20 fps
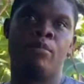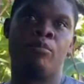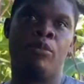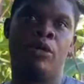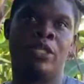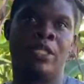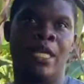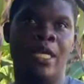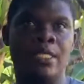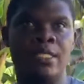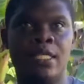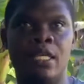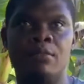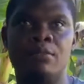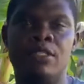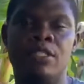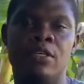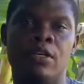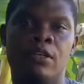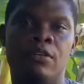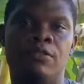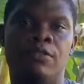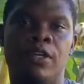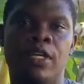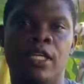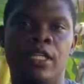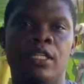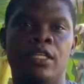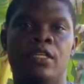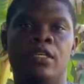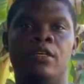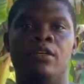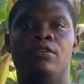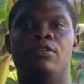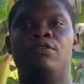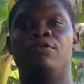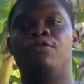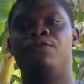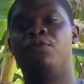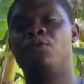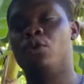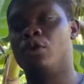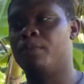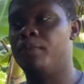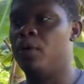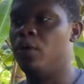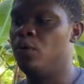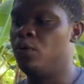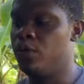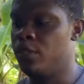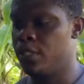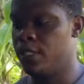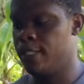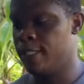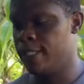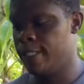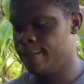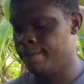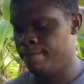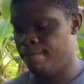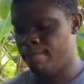potassium sulfate, 4 pounds.